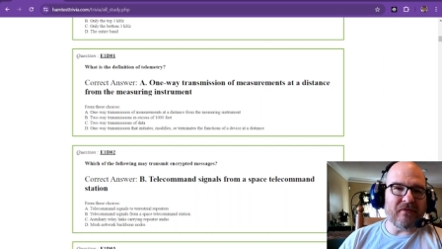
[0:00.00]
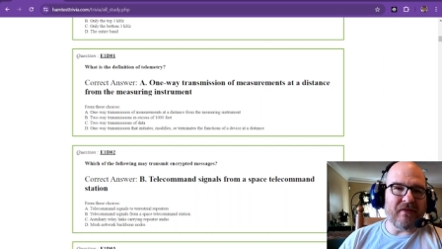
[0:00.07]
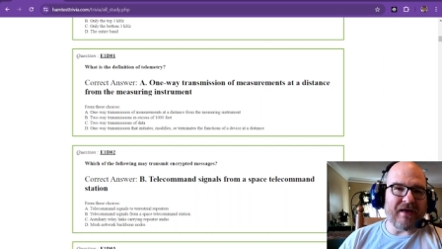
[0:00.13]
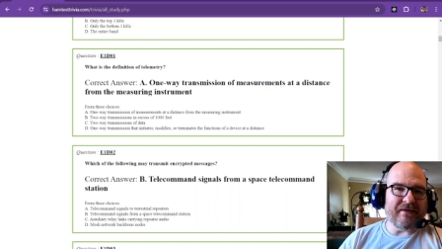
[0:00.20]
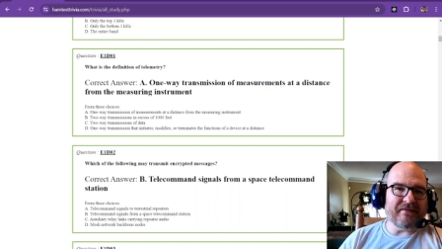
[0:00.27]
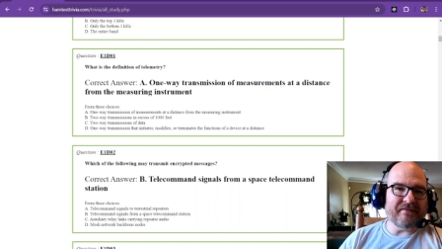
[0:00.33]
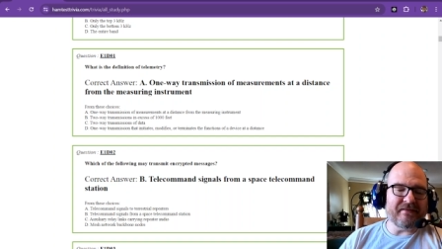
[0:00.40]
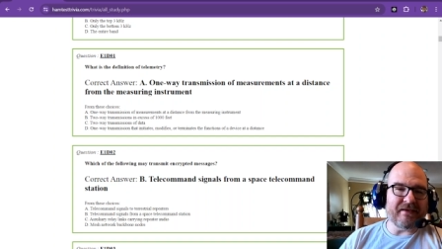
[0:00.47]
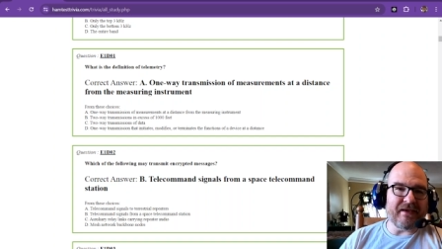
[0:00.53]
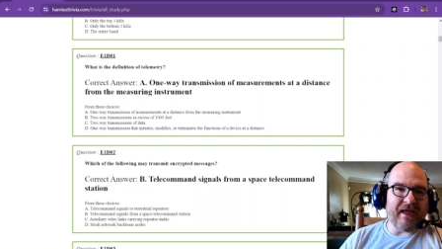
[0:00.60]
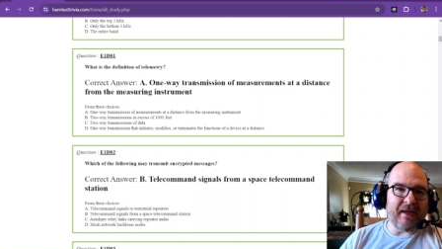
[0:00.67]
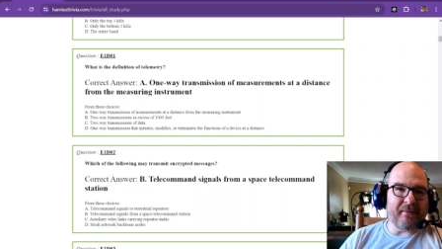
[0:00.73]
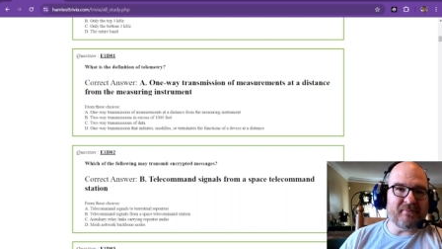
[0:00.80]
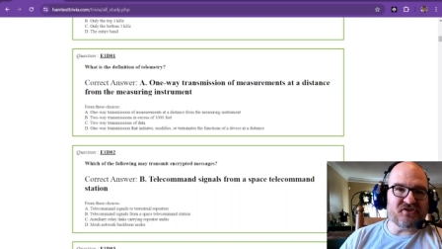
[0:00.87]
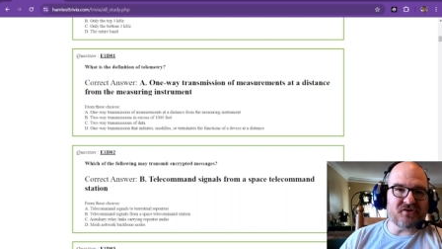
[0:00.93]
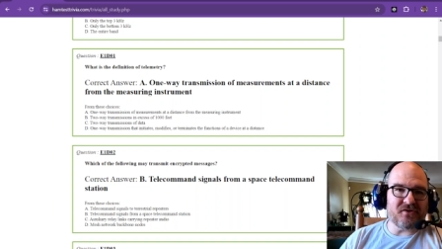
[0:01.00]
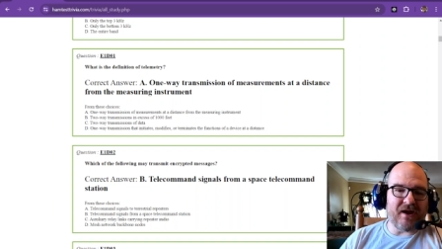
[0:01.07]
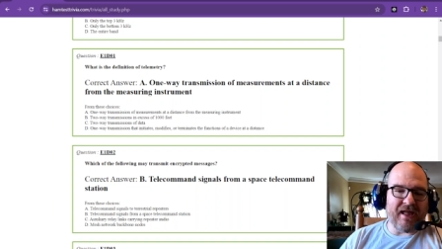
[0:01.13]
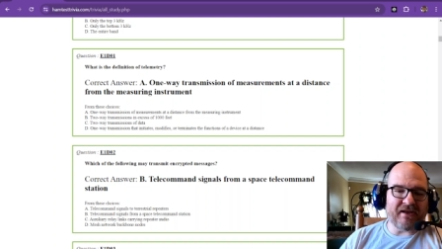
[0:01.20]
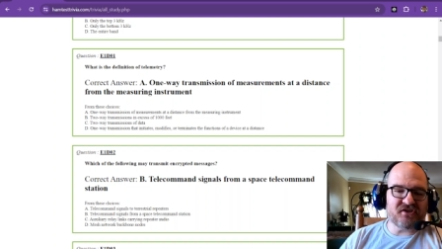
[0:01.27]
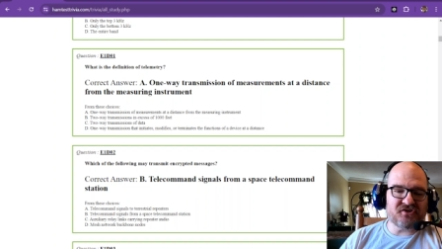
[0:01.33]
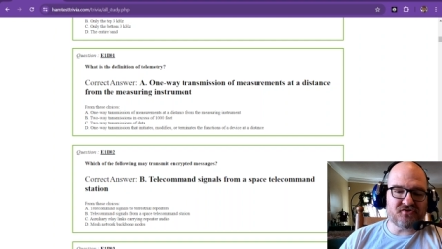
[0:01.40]
That is the amateur
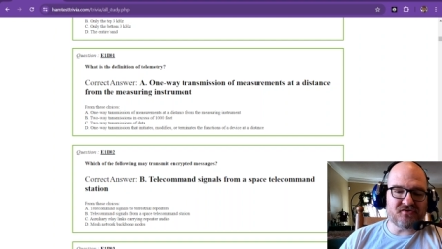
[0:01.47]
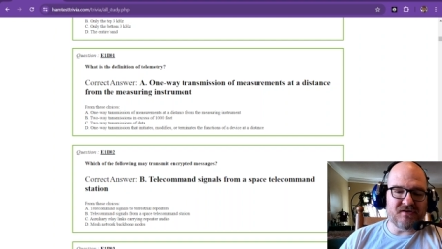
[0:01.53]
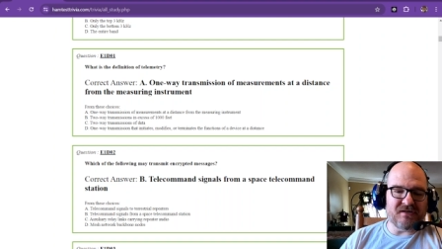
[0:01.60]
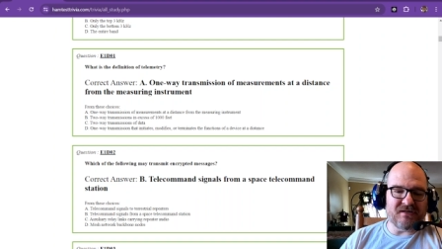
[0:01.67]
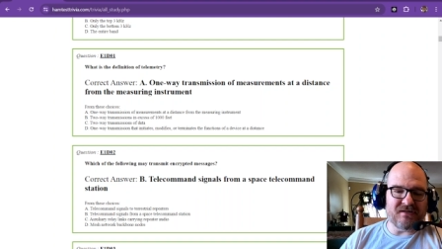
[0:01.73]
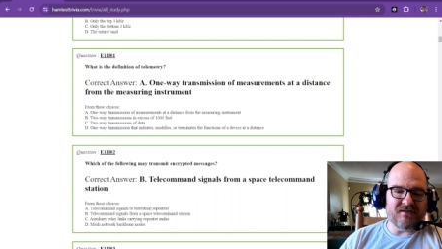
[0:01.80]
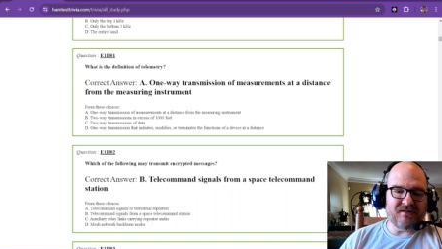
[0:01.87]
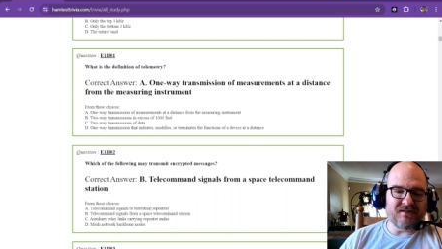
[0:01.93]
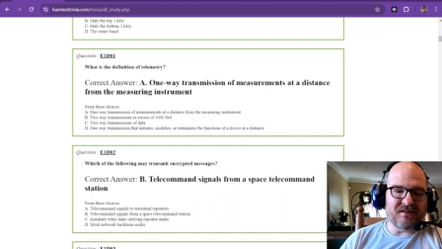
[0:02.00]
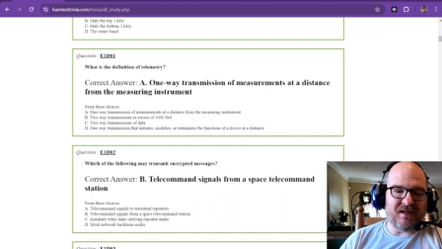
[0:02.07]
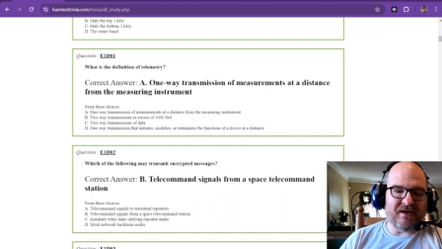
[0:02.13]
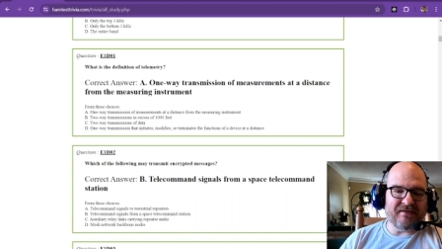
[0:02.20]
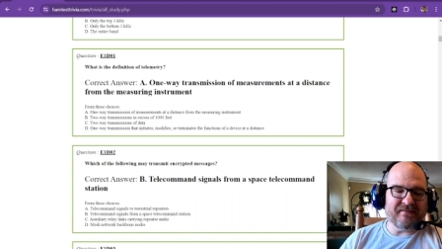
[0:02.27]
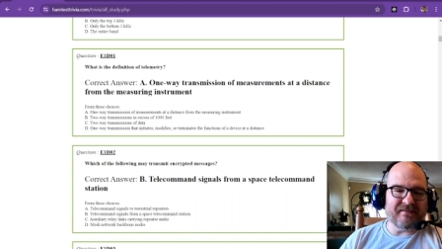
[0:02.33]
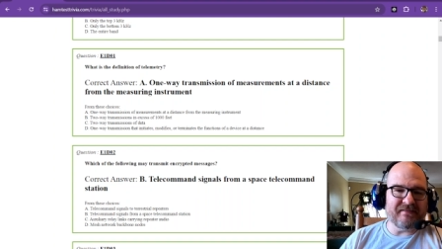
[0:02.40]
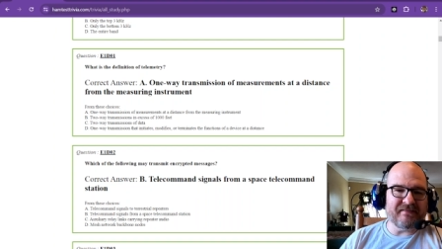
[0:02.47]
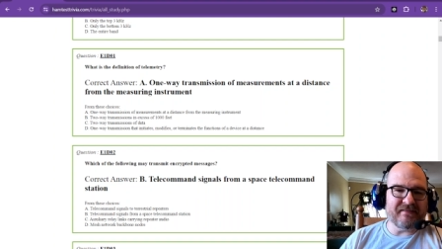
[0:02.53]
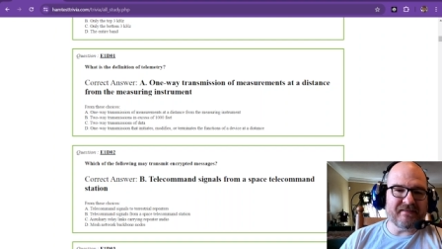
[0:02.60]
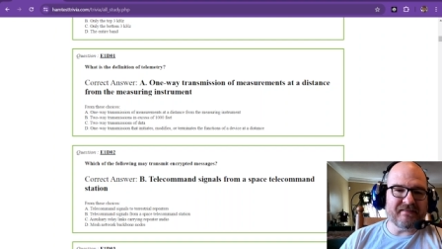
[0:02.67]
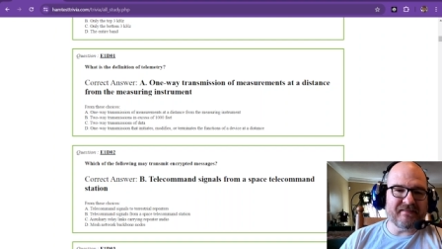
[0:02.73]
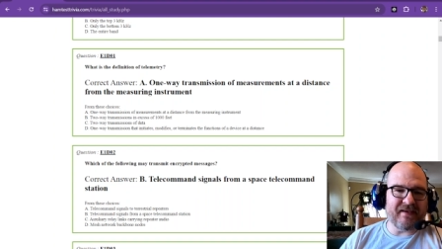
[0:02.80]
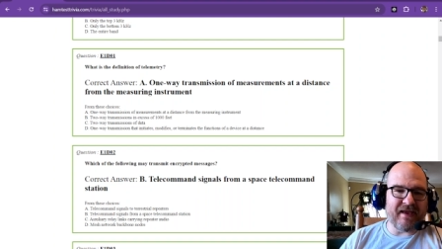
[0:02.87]
extra license
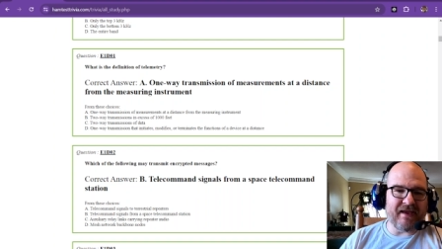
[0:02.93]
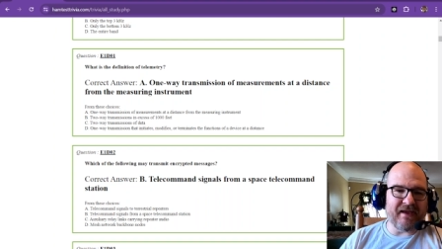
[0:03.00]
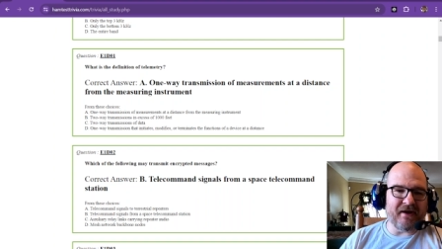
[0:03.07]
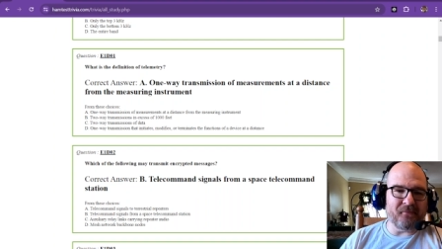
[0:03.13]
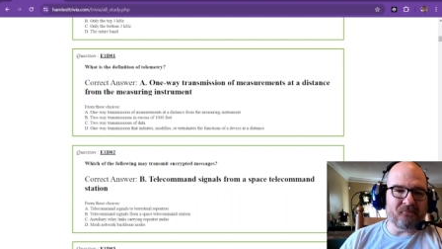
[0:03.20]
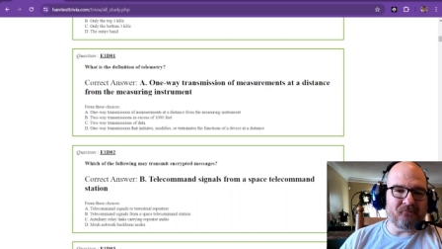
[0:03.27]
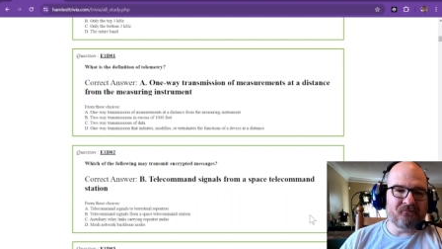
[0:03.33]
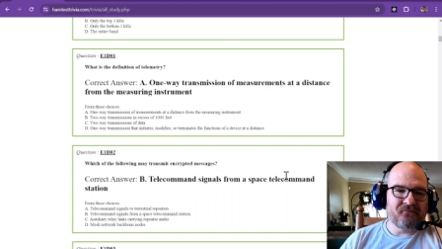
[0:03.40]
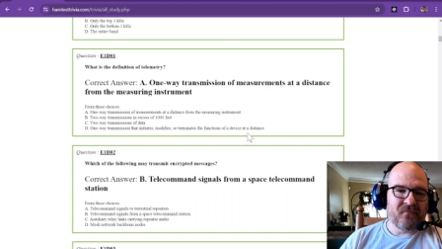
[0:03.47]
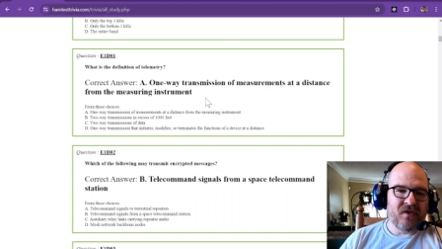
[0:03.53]
exam.